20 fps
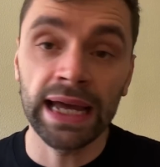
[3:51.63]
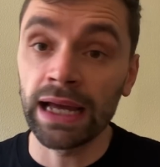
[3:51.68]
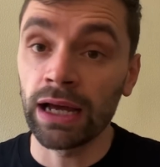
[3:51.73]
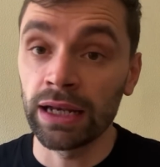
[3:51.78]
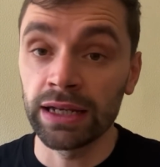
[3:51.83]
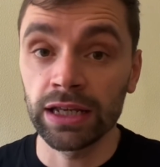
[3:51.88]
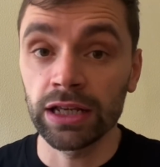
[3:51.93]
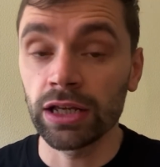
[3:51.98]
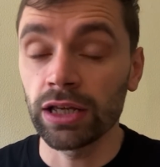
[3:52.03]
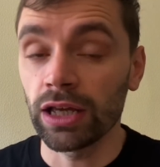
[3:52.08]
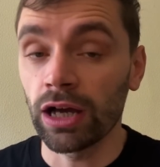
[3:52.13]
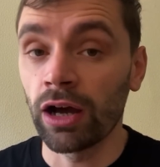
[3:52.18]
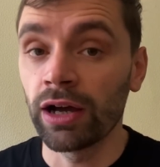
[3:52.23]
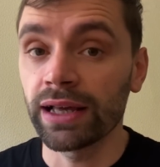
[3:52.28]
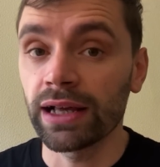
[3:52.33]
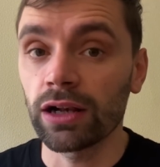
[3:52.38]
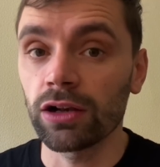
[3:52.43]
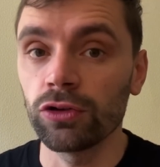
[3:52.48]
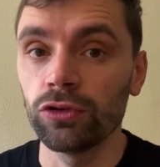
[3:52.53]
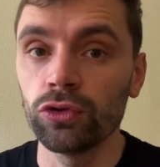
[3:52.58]
and I
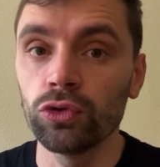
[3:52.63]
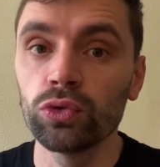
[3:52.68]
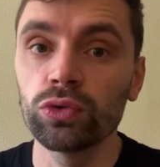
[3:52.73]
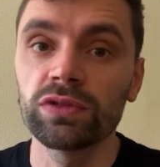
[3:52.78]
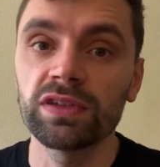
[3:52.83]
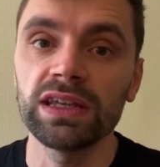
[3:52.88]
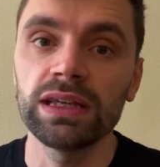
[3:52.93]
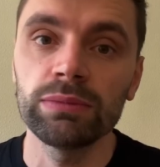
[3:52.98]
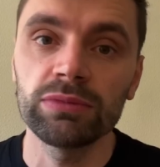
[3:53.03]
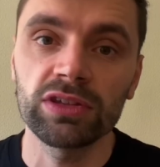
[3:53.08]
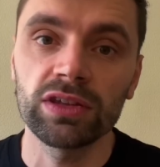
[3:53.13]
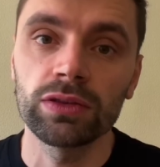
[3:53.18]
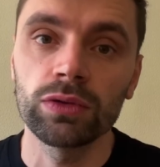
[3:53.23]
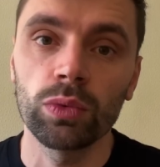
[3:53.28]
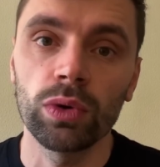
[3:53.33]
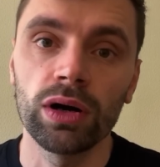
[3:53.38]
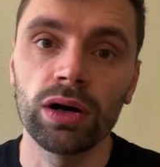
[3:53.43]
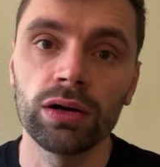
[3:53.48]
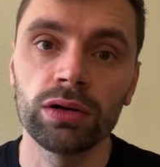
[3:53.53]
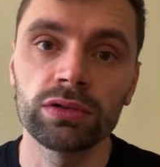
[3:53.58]
include all teams in the
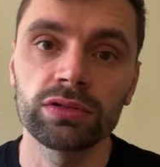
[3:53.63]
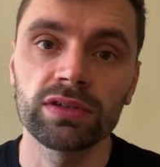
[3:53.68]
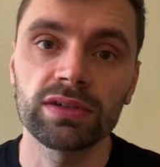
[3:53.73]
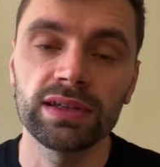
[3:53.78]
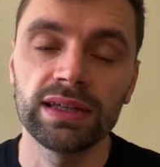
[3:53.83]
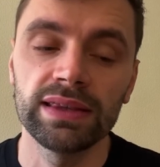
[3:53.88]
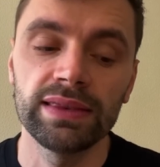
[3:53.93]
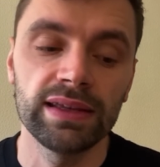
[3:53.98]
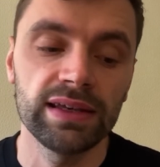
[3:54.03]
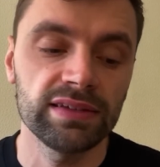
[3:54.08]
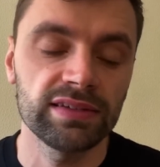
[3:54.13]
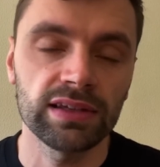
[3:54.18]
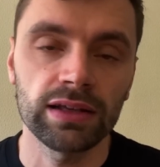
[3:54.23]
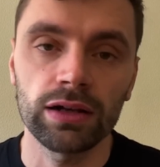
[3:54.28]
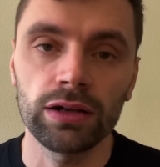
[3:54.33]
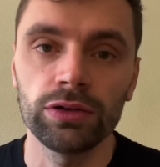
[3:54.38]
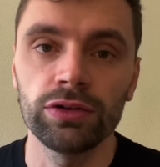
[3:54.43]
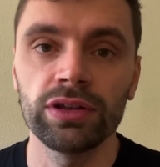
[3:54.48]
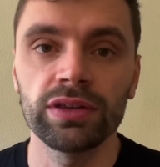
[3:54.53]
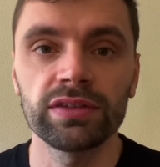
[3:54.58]
world in this,
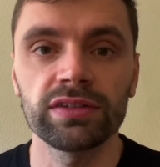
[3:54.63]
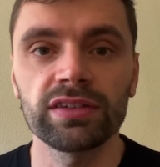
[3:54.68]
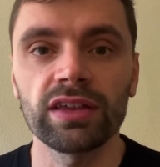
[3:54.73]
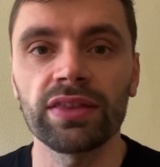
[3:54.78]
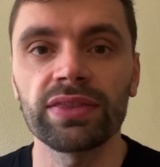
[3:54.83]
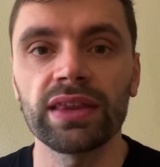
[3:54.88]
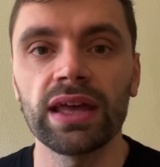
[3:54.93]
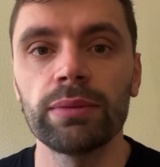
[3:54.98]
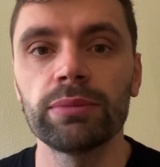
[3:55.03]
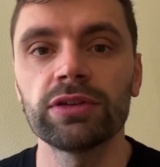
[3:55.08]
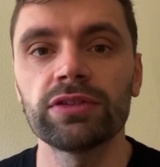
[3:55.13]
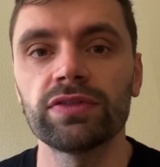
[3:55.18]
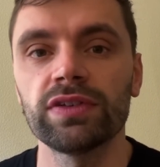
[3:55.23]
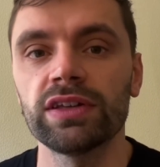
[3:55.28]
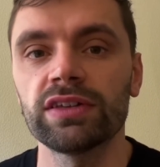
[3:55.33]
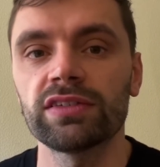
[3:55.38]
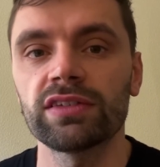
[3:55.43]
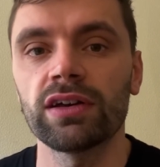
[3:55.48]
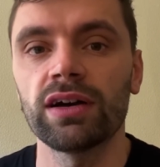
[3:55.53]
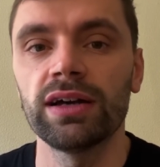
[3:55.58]
including the Southern
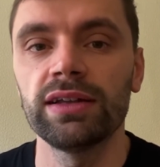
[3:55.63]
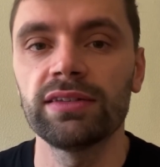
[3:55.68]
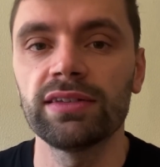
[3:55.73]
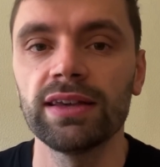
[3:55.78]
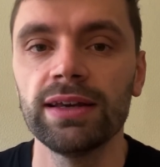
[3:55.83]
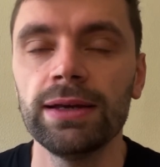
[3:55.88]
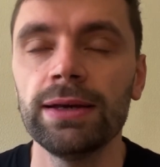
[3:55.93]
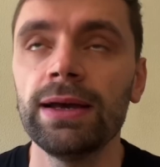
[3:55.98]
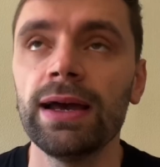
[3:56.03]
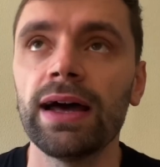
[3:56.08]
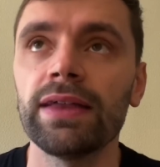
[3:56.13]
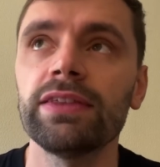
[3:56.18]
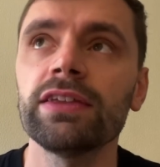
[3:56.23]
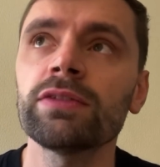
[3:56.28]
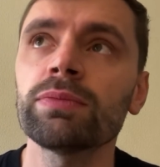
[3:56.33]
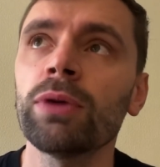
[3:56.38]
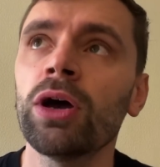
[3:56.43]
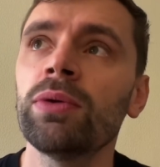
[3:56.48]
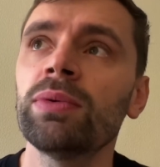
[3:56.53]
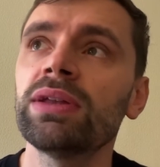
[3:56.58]
Hemisphere sides, at
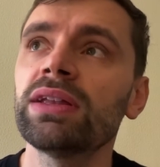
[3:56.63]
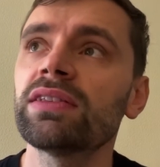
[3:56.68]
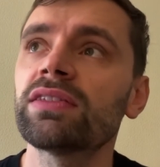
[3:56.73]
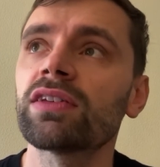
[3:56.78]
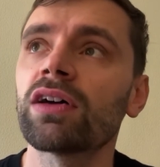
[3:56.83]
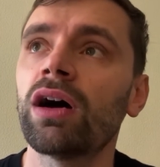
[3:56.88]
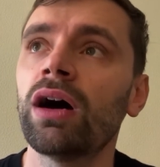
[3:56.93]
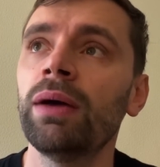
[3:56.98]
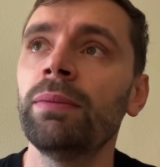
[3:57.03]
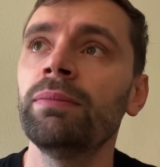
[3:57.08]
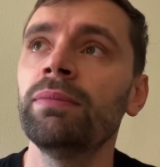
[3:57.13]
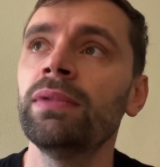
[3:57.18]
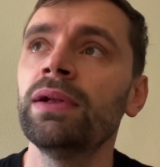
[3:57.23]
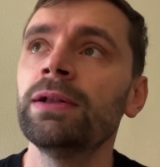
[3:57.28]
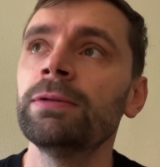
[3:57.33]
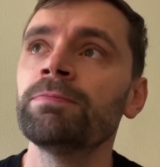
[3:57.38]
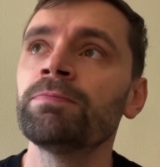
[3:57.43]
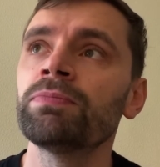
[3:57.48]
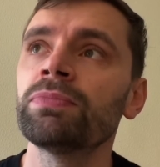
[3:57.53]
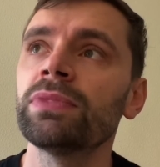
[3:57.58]
this moment in time,
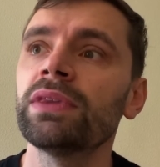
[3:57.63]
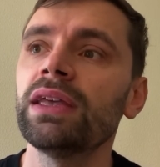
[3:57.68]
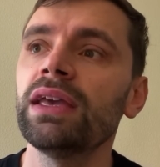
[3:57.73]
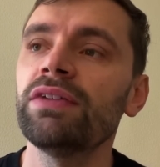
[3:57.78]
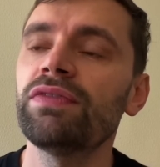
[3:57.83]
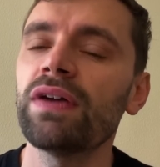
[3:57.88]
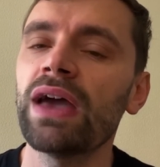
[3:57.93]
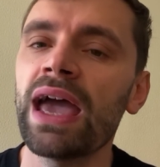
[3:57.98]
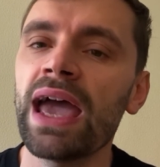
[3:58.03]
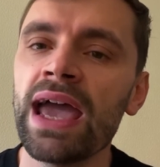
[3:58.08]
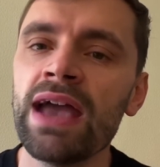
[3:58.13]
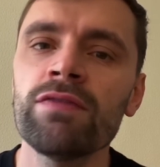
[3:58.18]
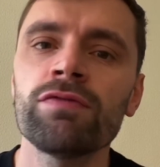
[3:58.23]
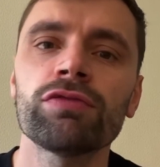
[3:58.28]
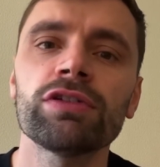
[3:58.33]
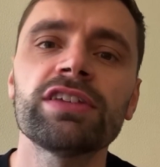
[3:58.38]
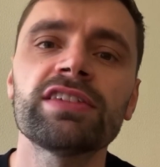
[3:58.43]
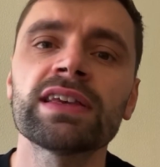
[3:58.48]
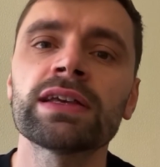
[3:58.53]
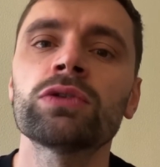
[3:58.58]
if
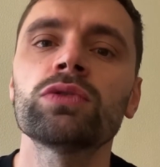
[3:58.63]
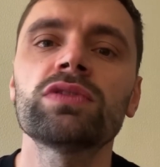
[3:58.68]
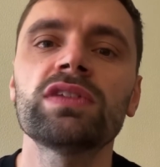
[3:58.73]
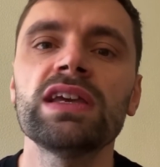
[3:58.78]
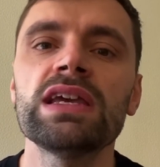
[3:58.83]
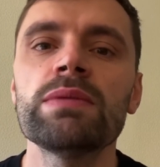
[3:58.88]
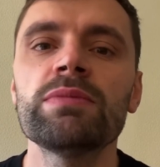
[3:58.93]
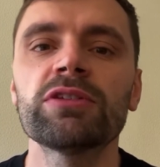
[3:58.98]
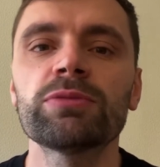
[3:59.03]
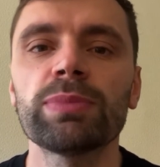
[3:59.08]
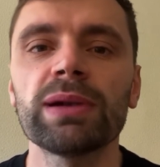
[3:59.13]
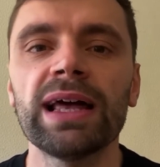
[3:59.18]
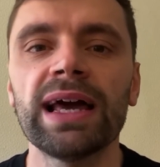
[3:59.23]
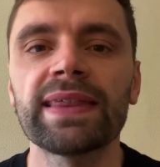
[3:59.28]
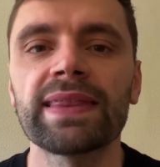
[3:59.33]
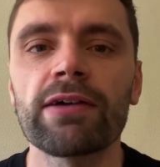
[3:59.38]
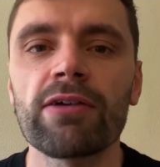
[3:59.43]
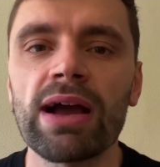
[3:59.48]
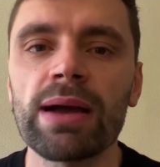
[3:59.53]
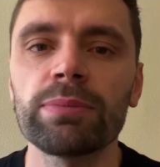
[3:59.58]
every single team is
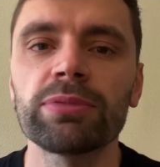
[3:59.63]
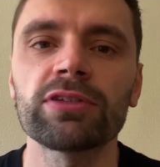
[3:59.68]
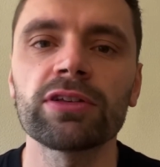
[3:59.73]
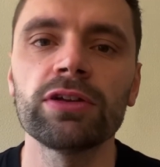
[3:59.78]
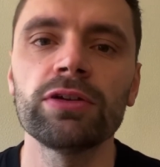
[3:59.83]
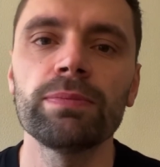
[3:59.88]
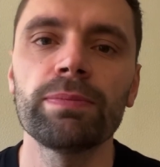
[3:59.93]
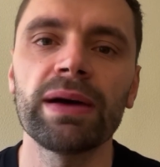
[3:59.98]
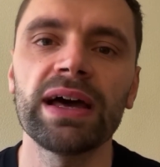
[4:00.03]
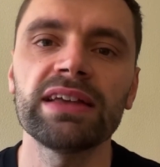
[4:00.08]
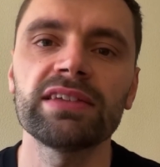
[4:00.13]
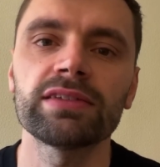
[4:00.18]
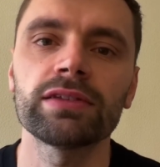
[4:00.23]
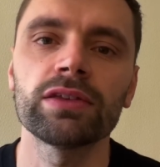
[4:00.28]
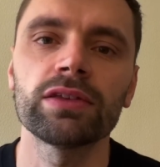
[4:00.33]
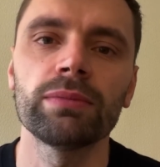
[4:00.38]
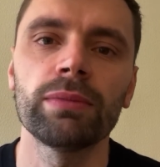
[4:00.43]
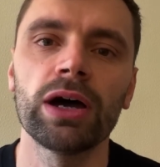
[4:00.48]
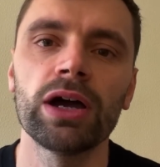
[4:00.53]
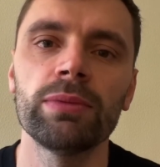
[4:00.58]
playing their absolute best
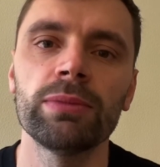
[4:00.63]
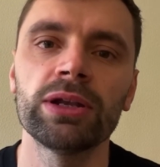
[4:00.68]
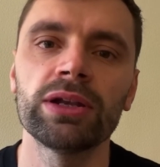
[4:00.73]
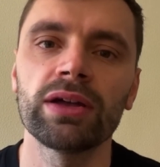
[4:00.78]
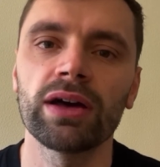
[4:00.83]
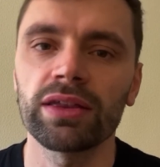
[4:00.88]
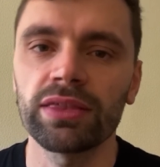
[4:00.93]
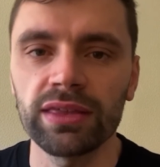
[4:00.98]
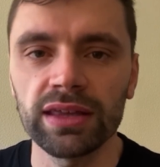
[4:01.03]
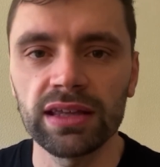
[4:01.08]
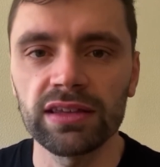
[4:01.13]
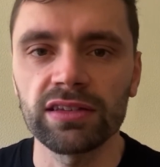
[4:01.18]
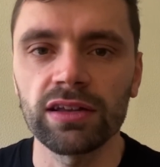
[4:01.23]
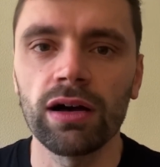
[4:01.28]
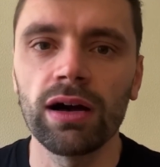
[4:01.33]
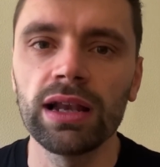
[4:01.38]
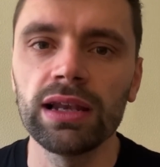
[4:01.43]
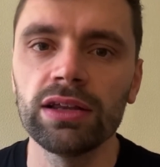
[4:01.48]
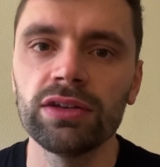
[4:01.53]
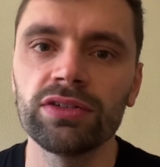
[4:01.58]
at the moment, I think it's
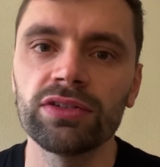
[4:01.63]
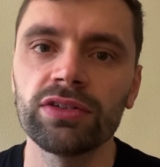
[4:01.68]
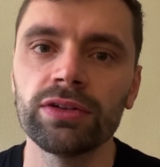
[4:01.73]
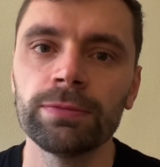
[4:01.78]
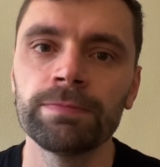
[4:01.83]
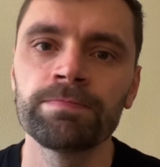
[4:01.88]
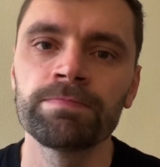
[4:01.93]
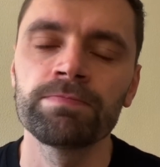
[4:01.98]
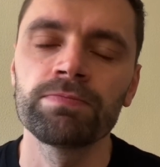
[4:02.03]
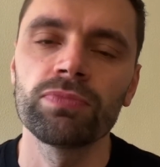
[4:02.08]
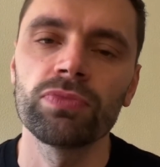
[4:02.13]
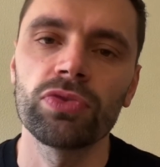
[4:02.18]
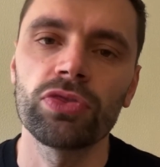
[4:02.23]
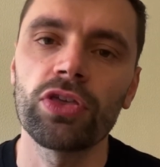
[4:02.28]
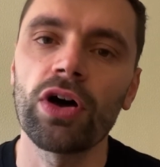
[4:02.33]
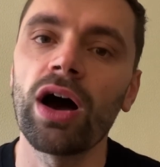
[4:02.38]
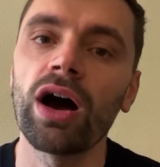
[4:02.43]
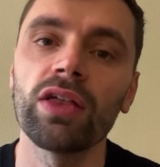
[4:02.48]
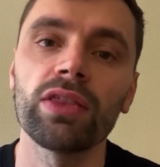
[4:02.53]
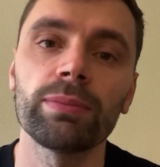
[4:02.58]
Ireland
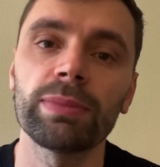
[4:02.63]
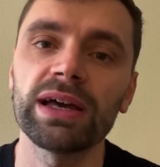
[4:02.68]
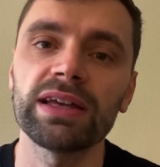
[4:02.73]
that are the